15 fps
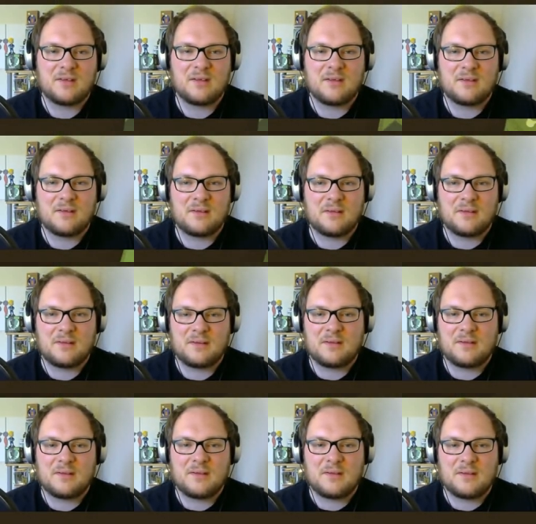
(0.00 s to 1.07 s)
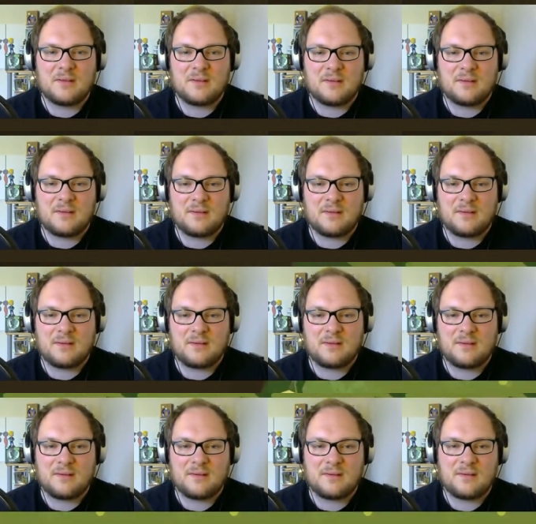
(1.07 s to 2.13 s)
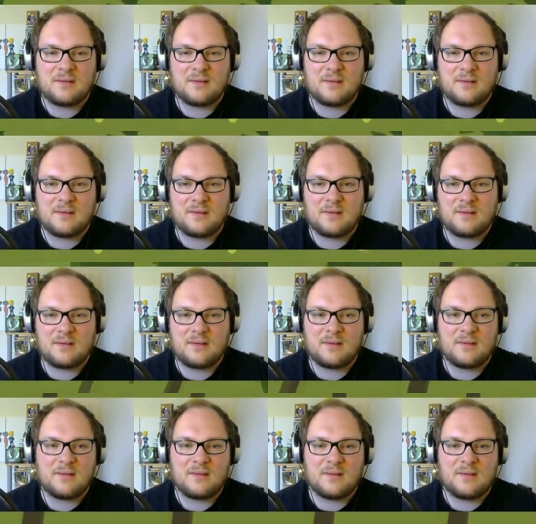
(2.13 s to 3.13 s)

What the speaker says: No one is speaking in this clip.